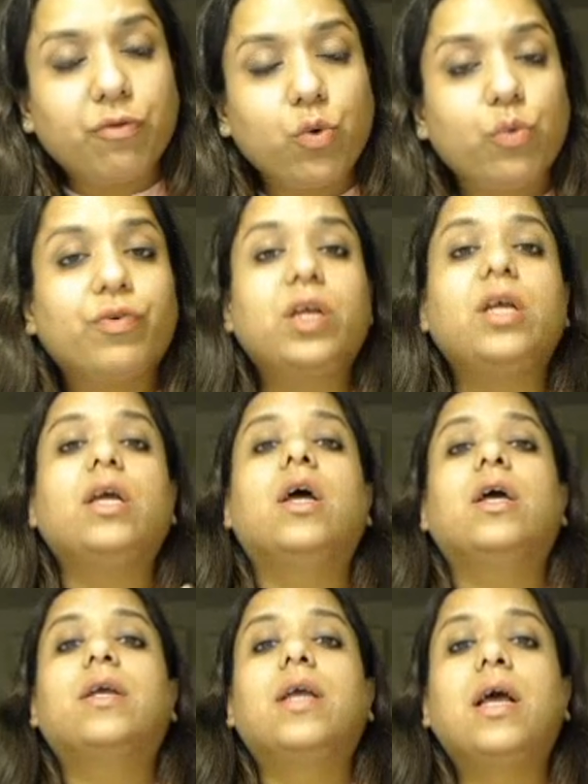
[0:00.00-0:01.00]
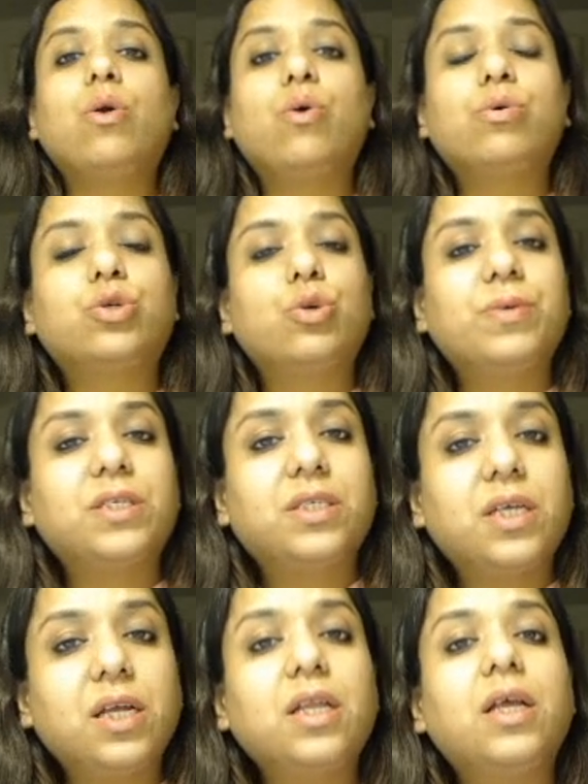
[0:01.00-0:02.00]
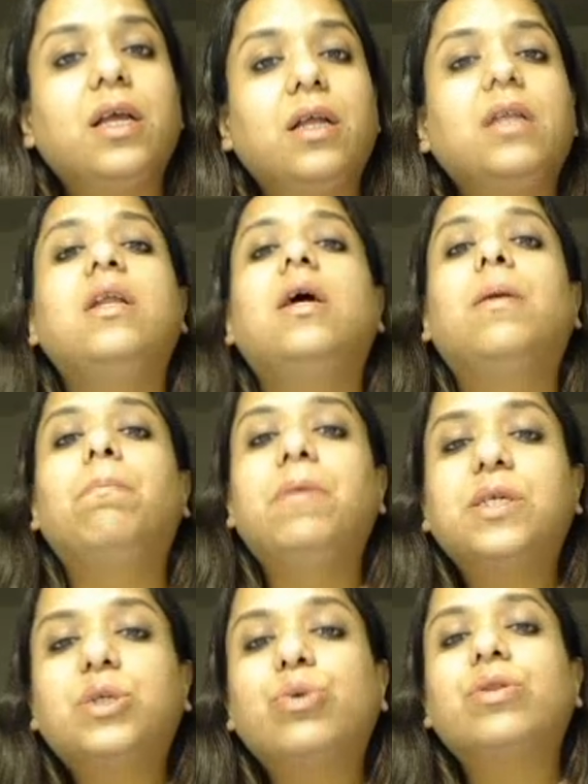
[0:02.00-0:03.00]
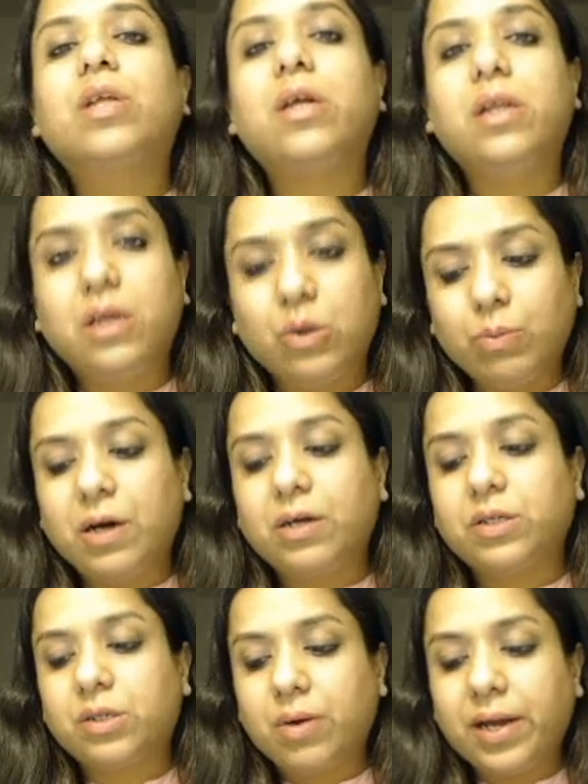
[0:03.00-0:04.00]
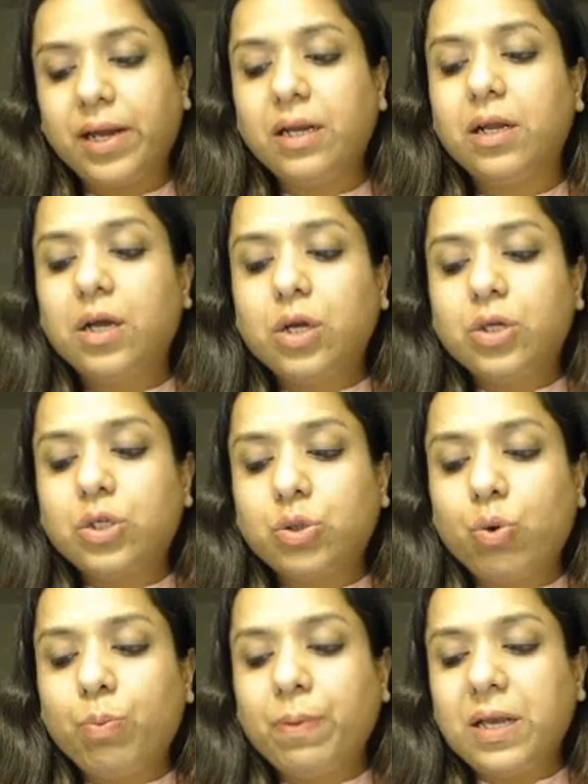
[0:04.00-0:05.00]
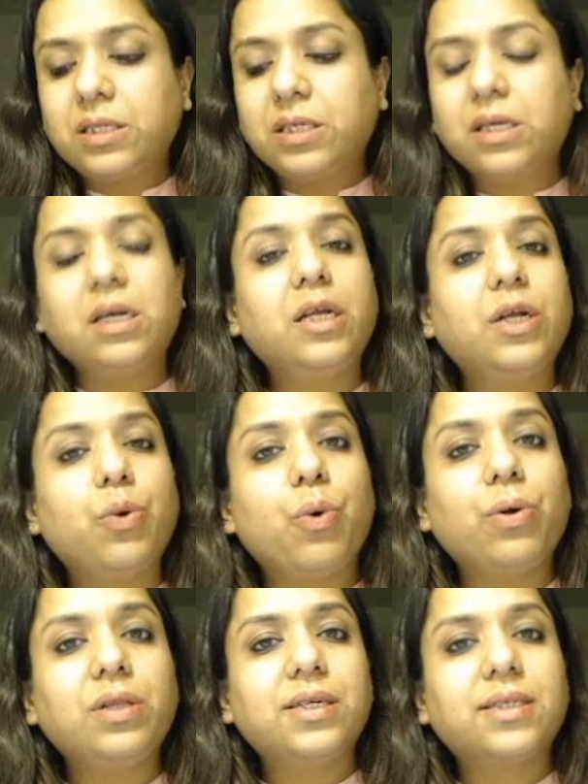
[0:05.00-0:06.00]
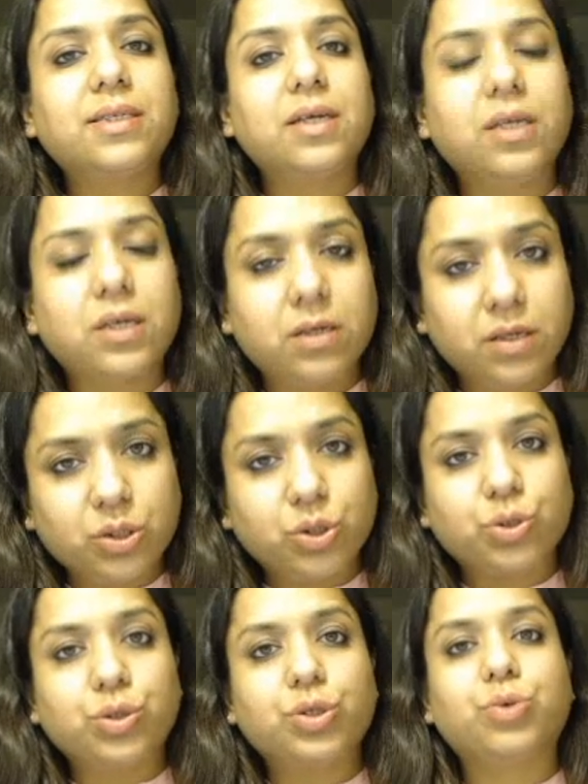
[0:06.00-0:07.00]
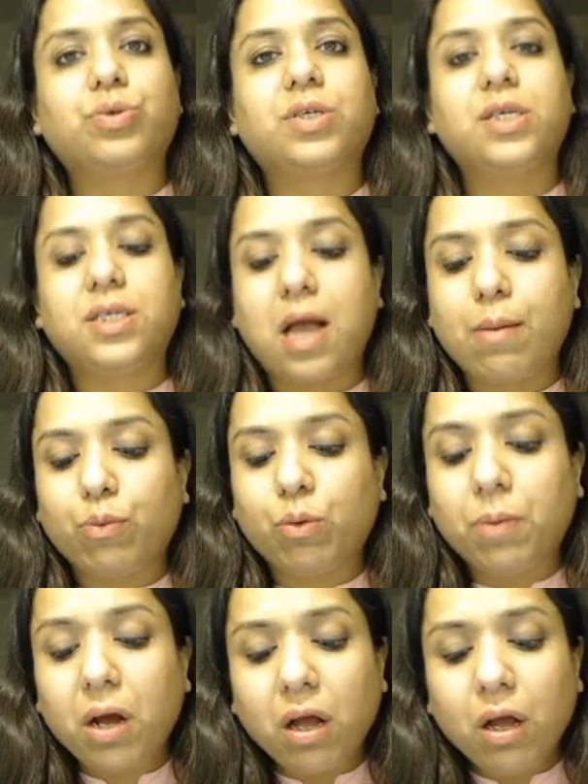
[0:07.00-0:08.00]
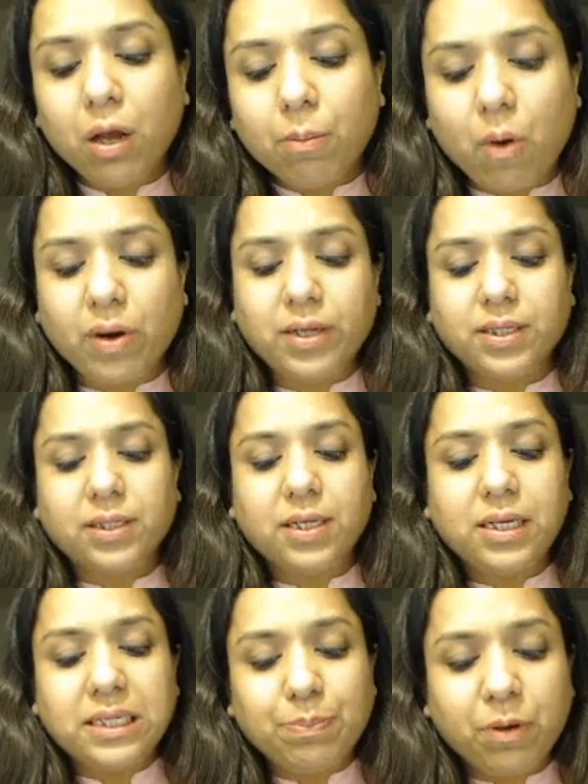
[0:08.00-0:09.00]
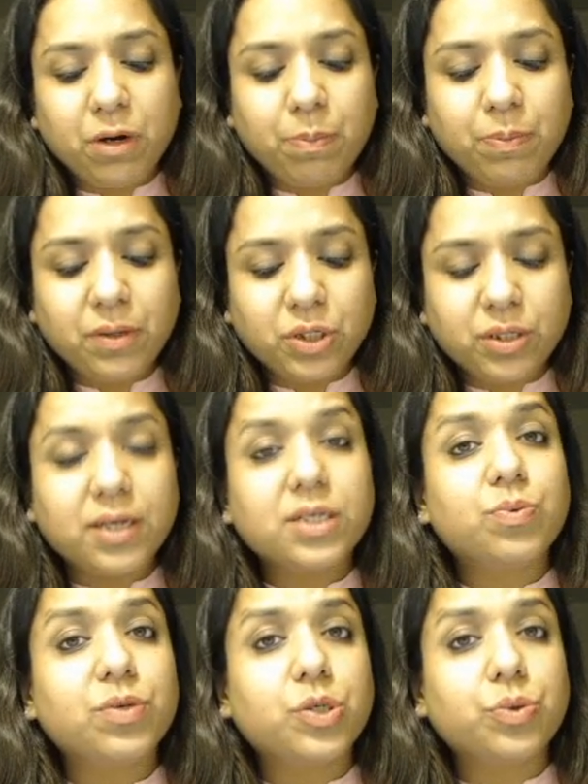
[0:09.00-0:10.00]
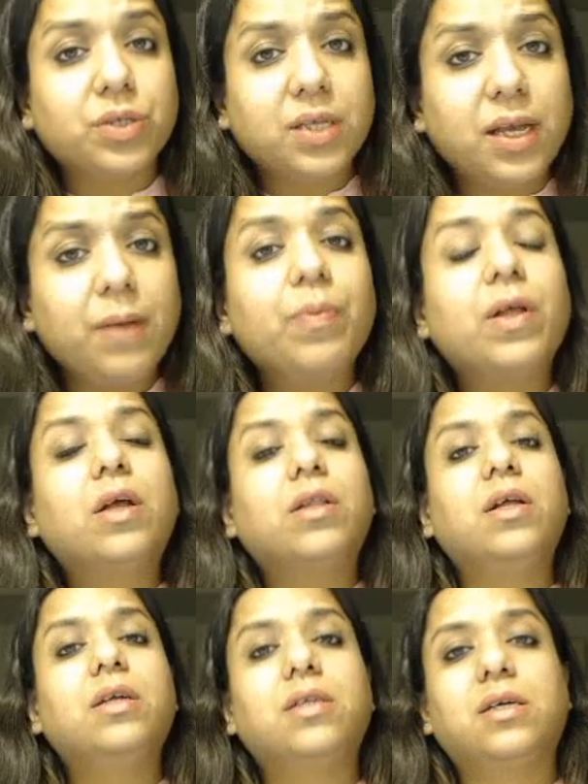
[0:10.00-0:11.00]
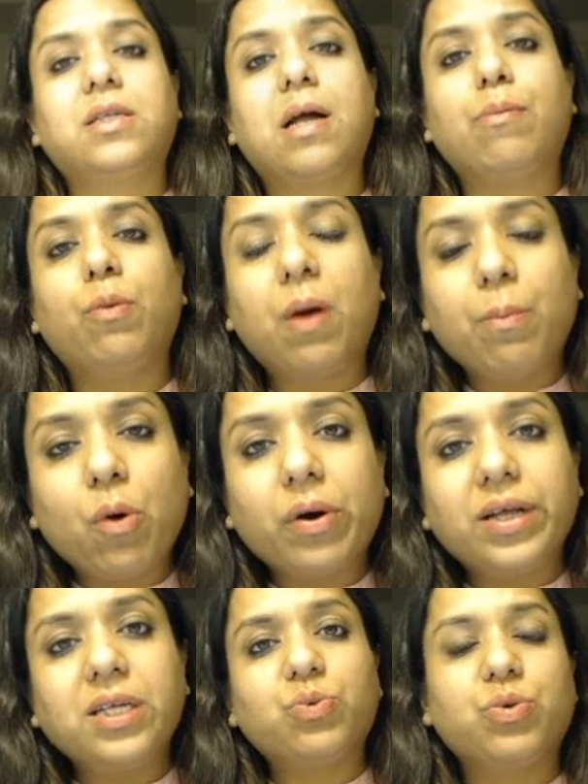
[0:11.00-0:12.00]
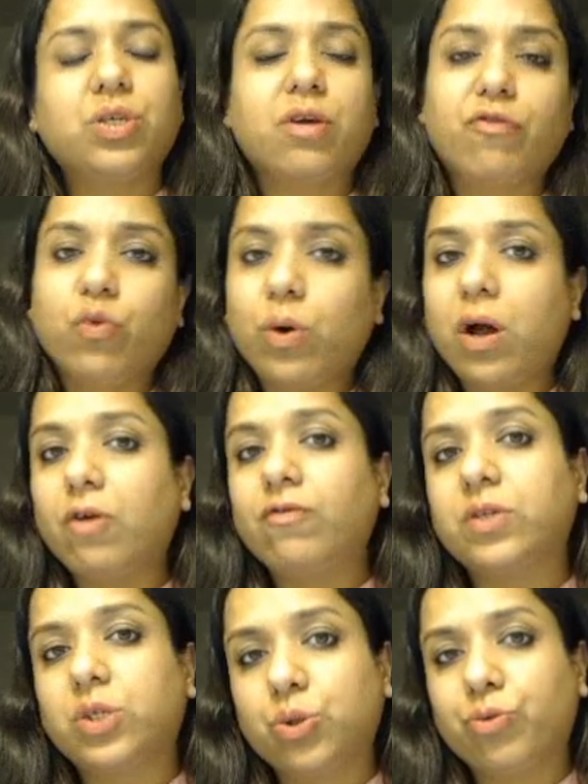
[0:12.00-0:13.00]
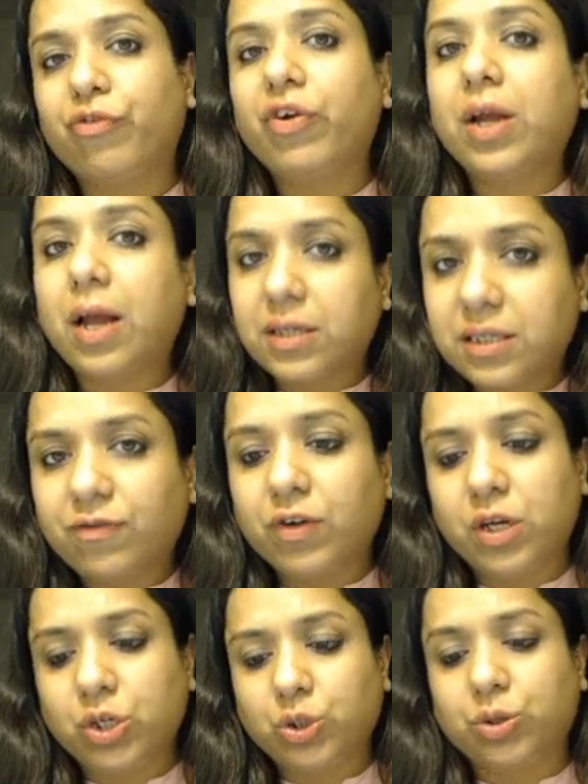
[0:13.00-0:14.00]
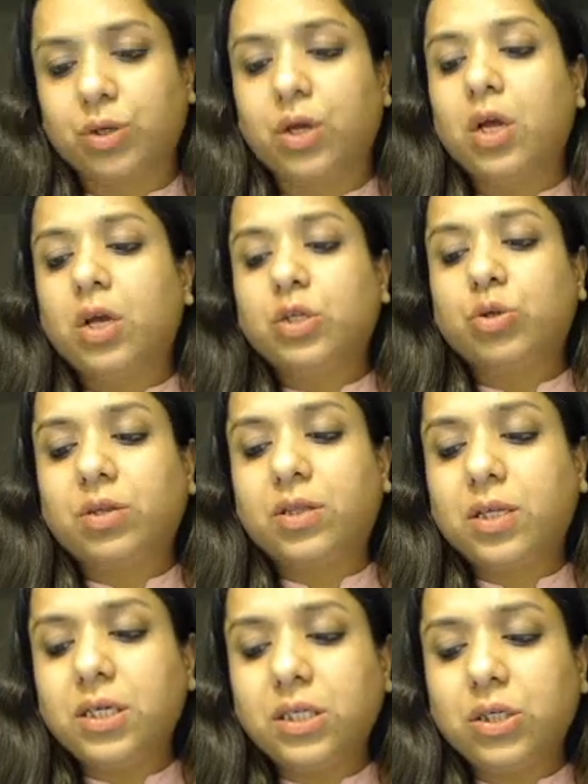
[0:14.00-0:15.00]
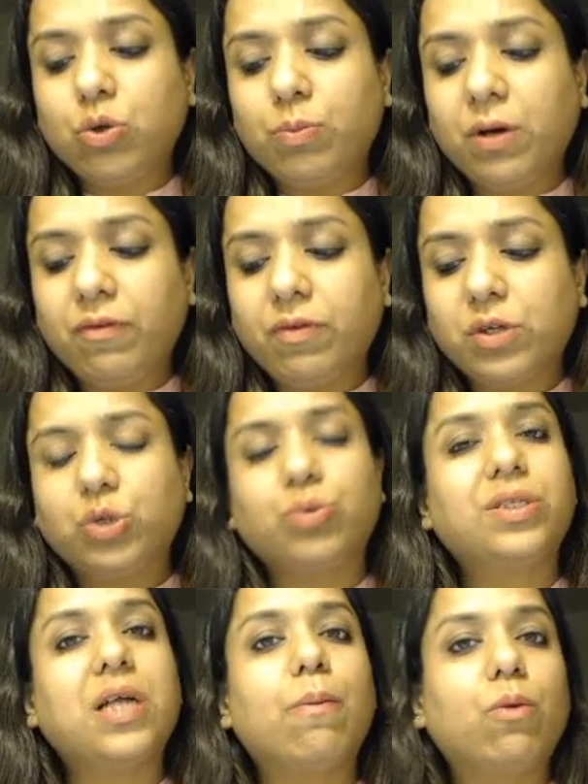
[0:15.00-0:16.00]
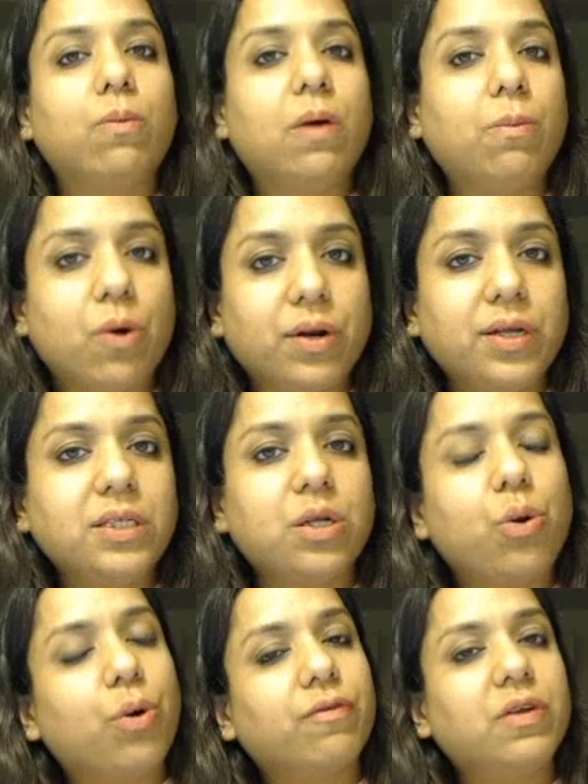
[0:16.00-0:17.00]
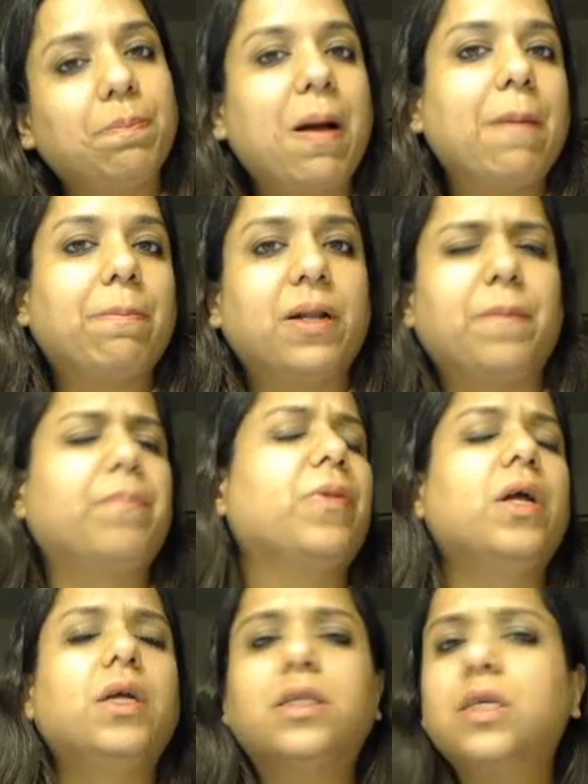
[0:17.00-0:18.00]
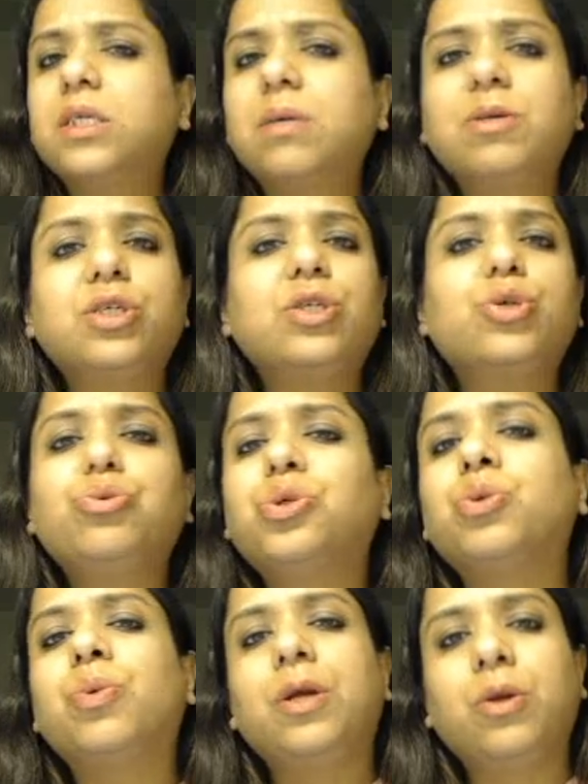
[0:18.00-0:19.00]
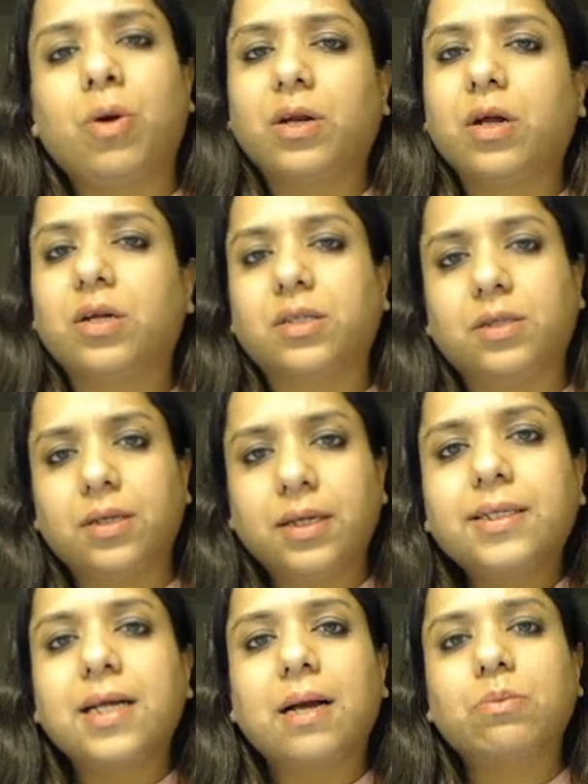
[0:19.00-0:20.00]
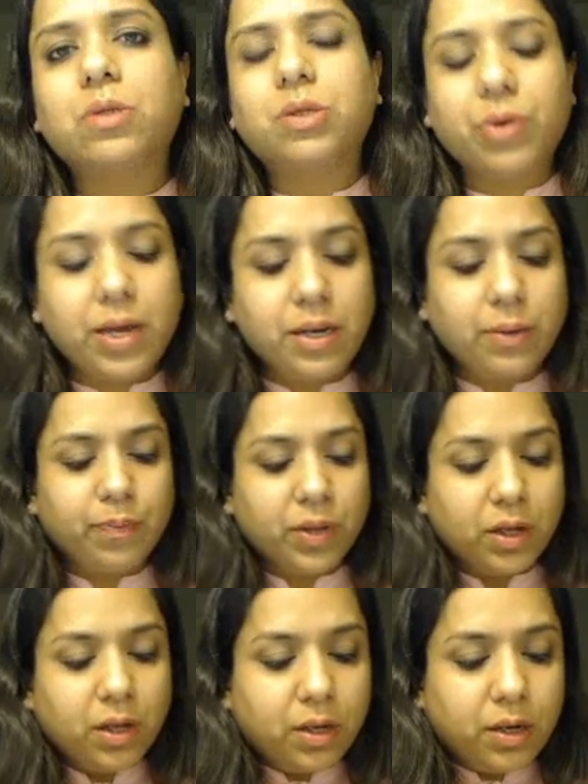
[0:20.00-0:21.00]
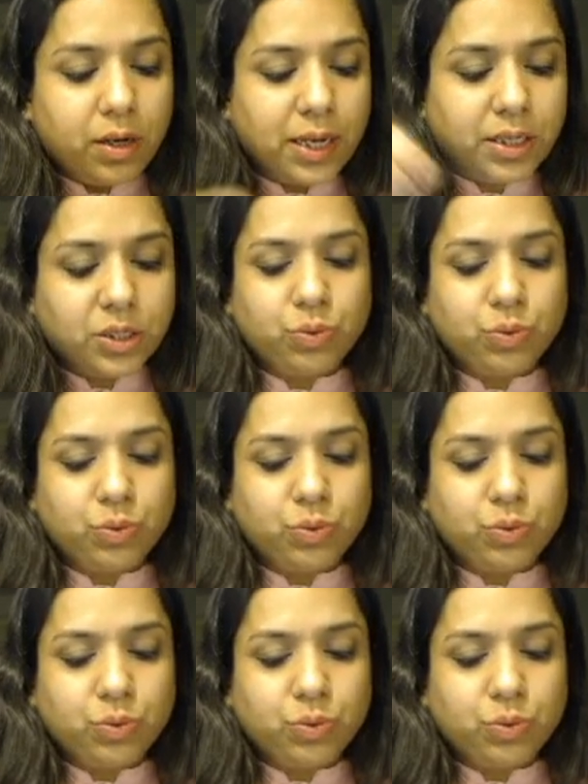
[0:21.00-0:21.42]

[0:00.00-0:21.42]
of ovary can also be seen in mesotheliomas, right? So basically in all these conditions, you see sarcoma bodies. These purplish things which you see, these are sarcoma bodies which are foci of dystrophic calcification. So this tumor will show sarcoma bodies along with papillae. This image is usually not asked in the exams, right? Next,